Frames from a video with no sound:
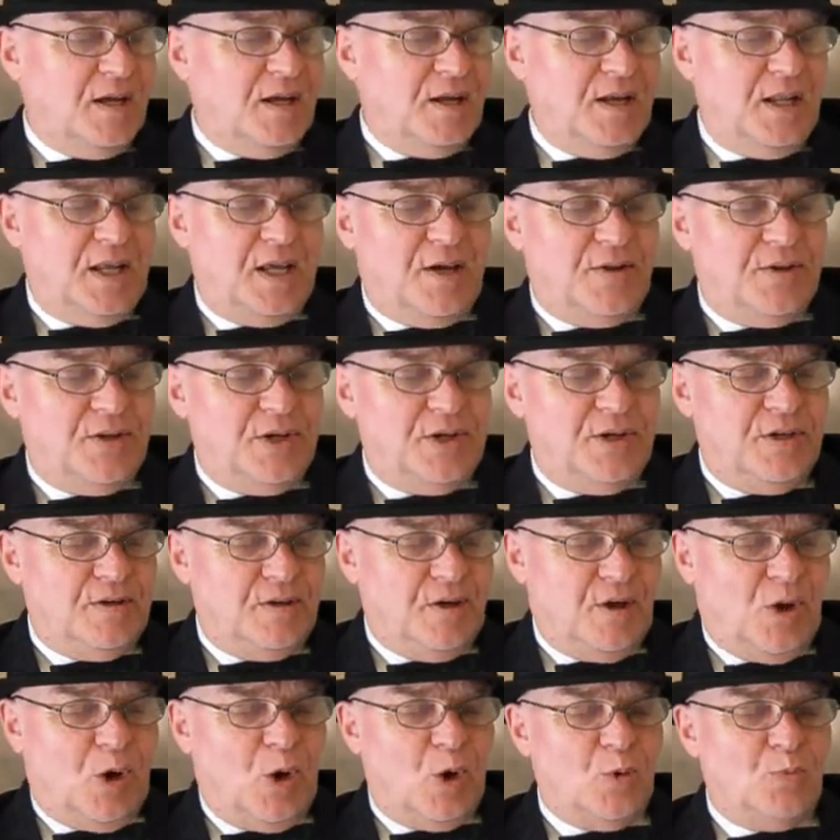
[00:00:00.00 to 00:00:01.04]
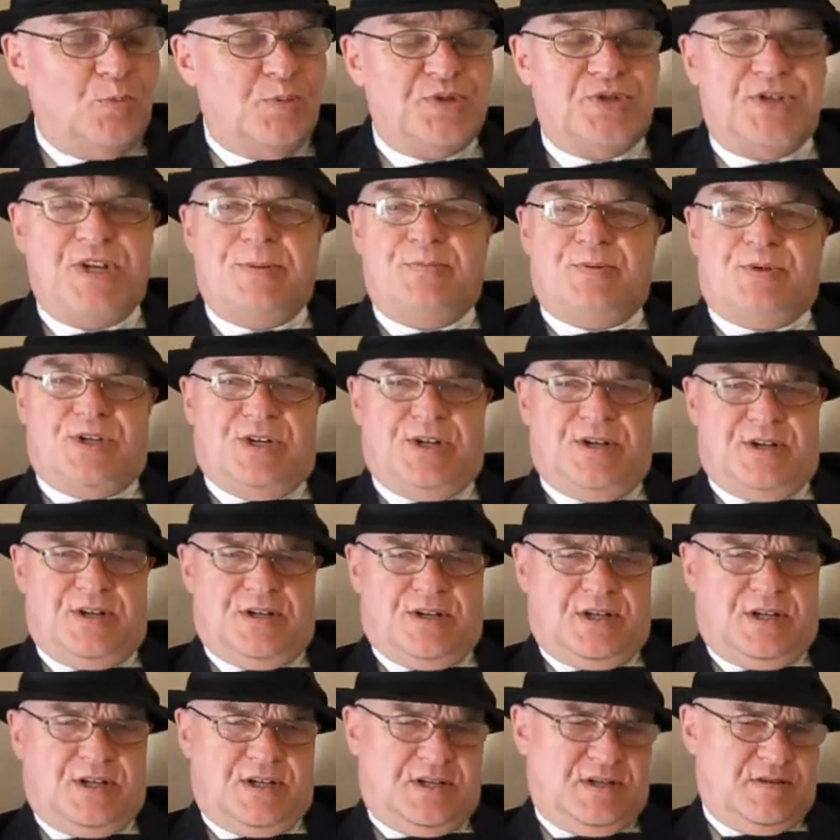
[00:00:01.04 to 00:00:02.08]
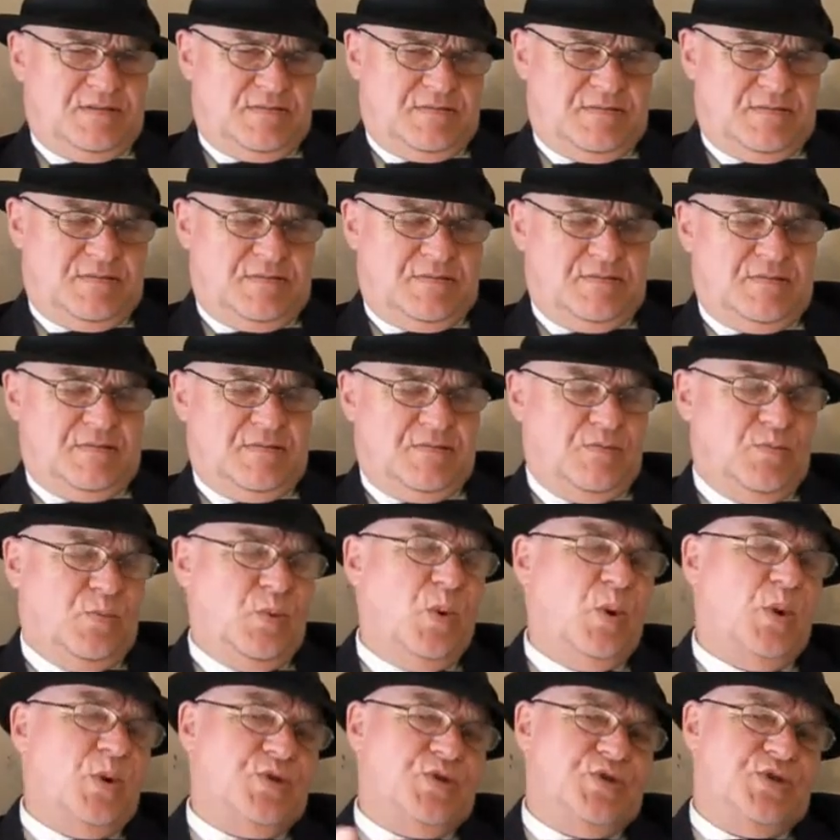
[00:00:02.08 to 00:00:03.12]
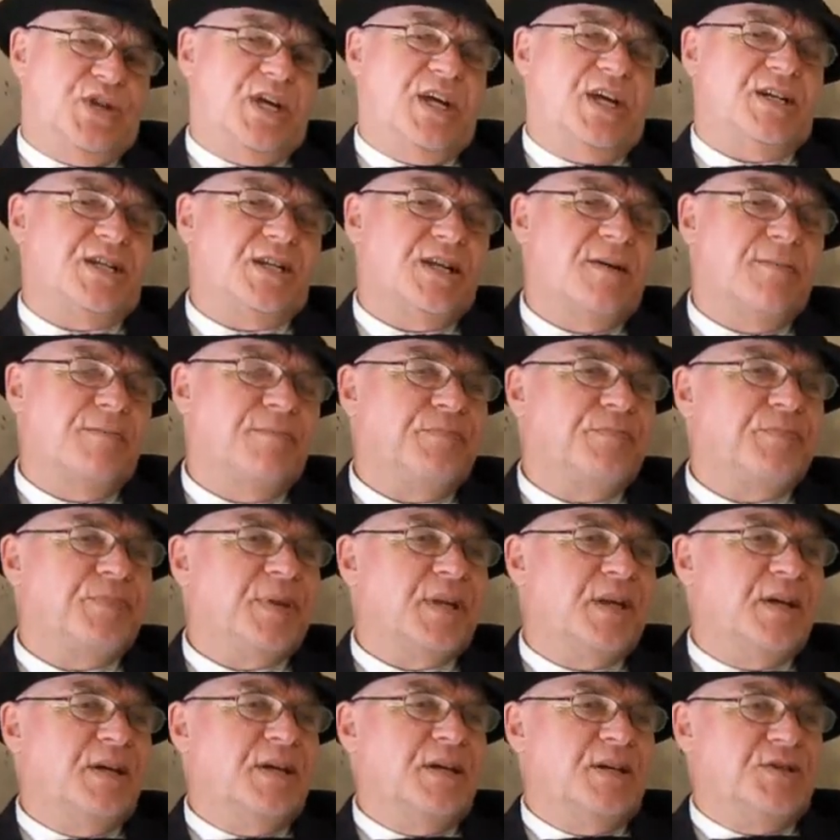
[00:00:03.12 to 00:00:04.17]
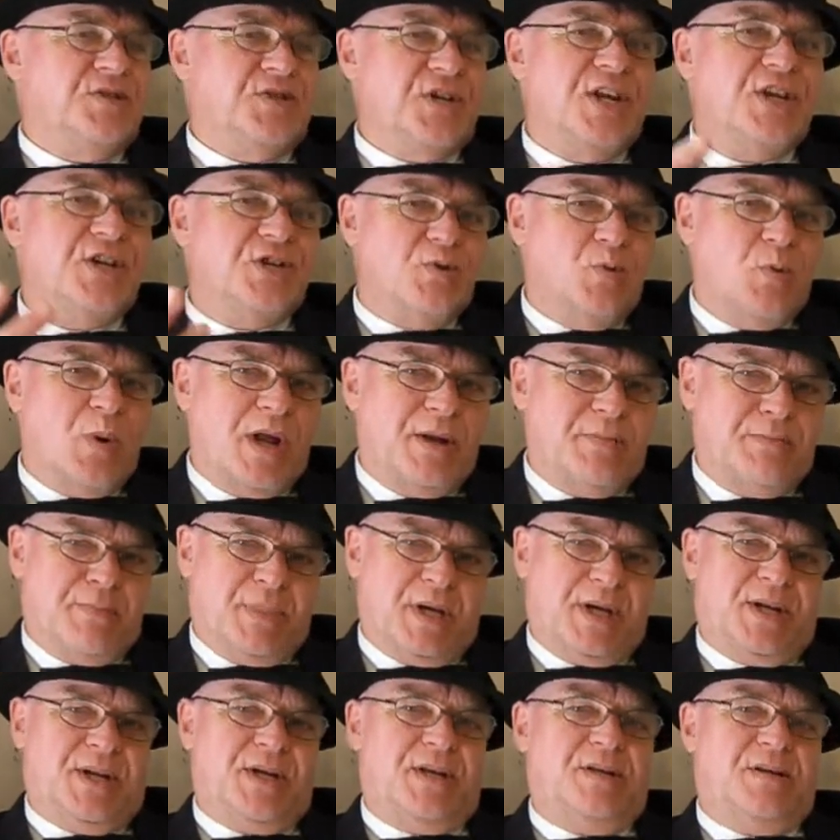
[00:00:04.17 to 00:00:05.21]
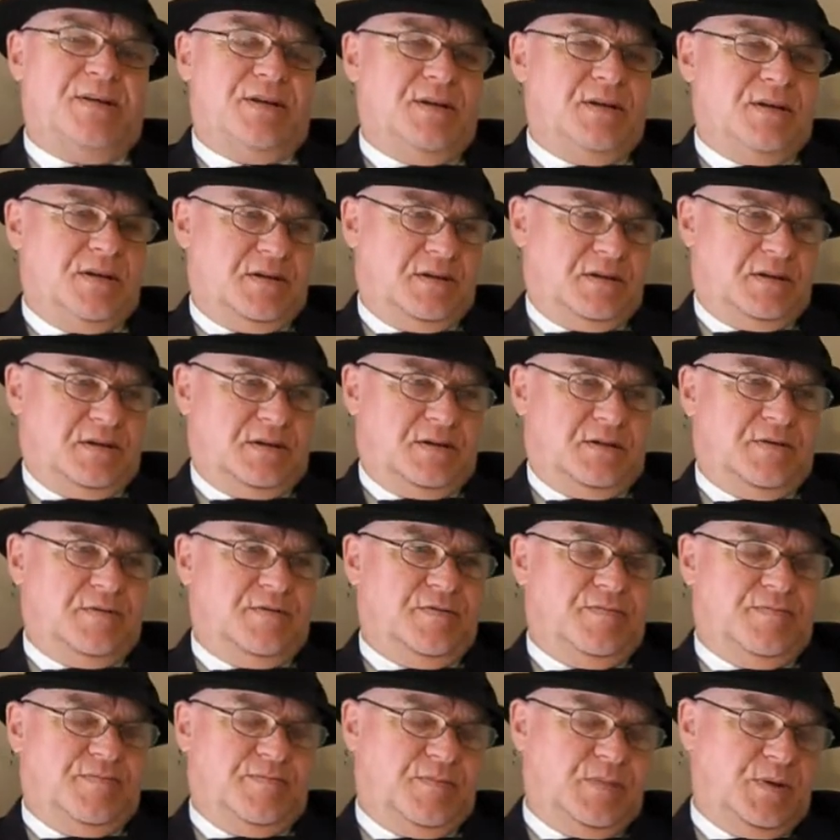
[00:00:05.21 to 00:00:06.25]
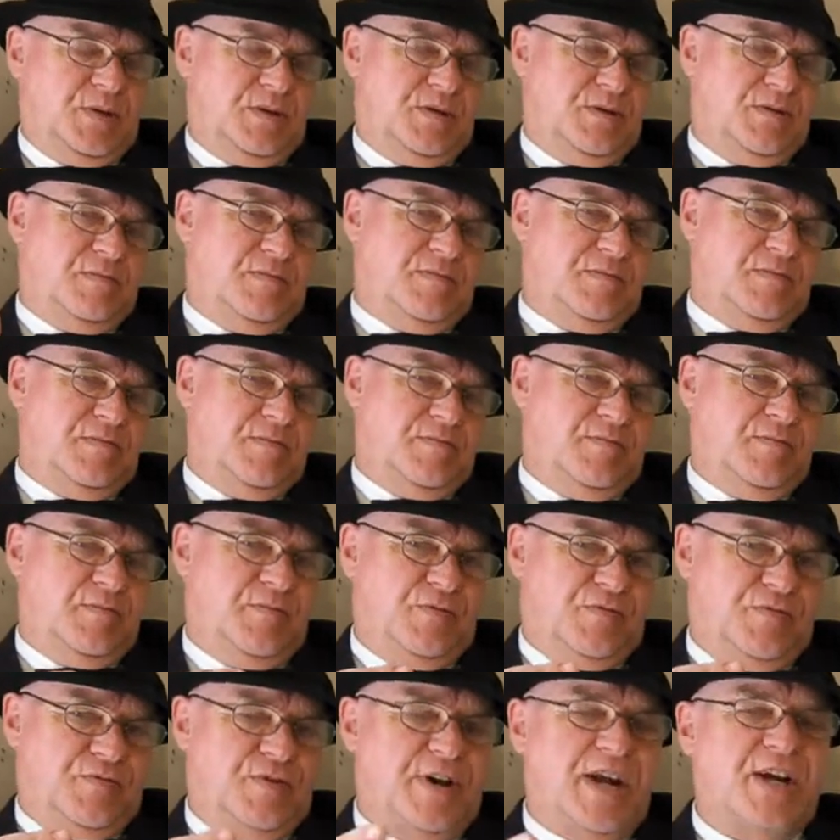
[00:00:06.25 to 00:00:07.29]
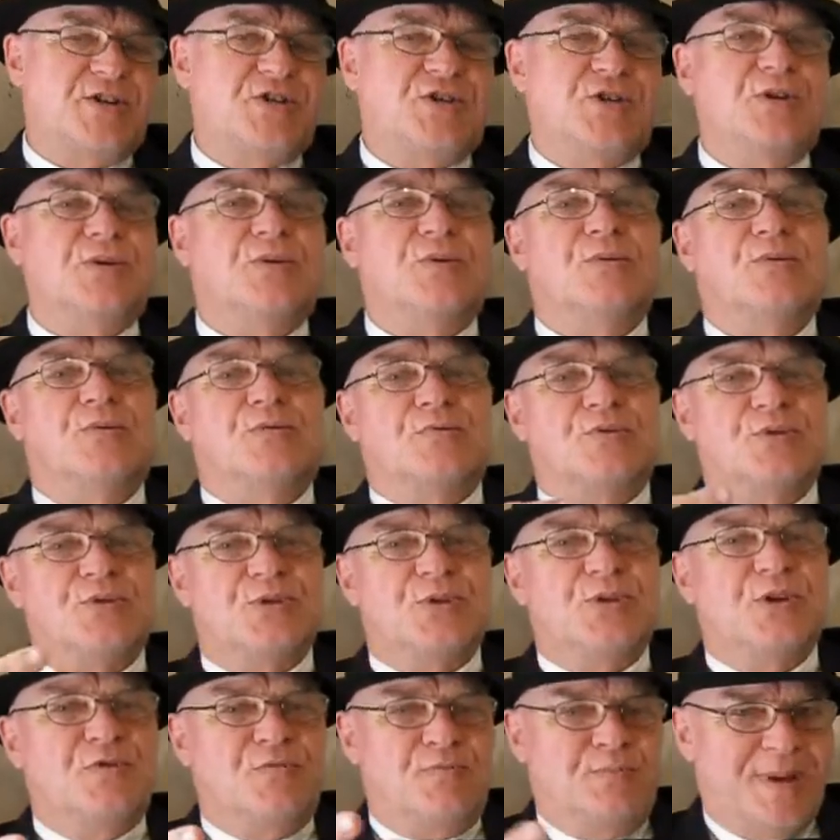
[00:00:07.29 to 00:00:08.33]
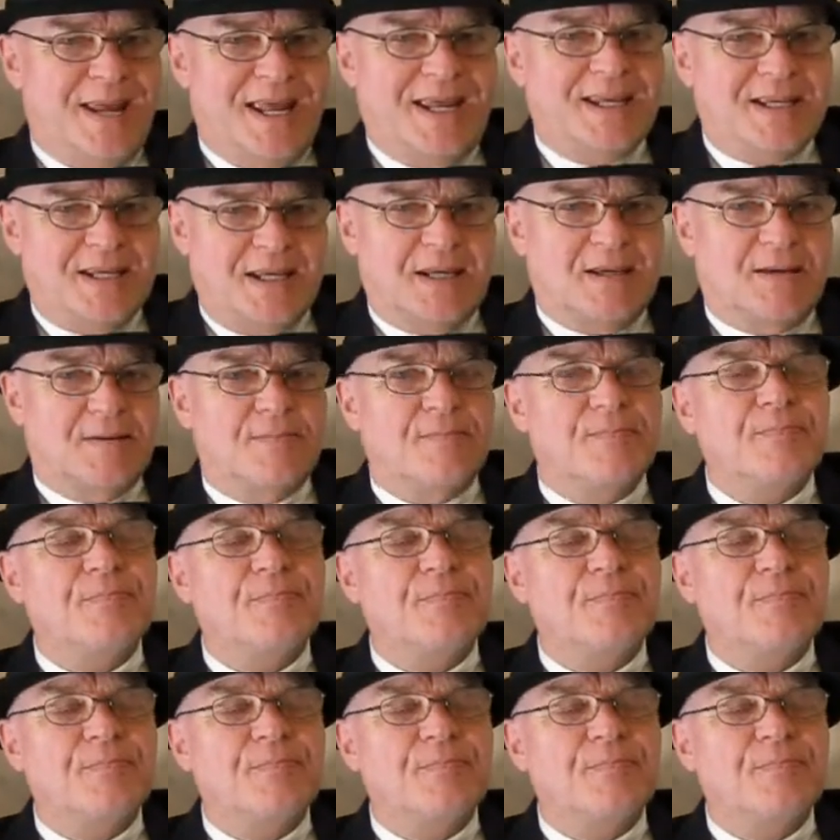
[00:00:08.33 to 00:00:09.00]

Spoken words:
Now, the old perception was that 10-to-1 money, the fractional reserve banking